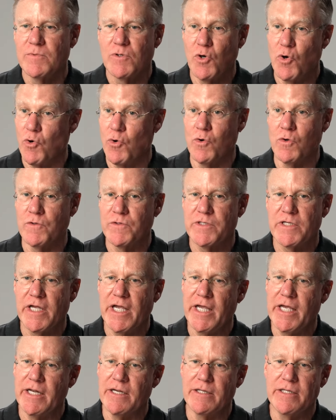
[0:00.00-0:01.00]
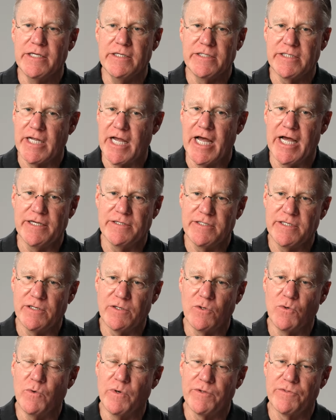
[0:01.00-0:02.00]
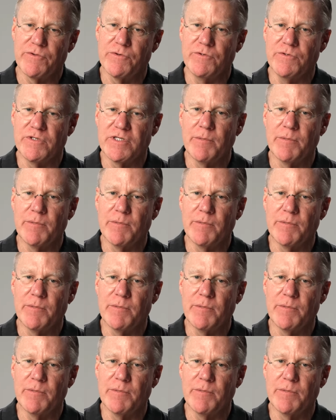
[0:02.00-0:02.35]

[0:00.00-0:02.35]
girls and these guys that are going through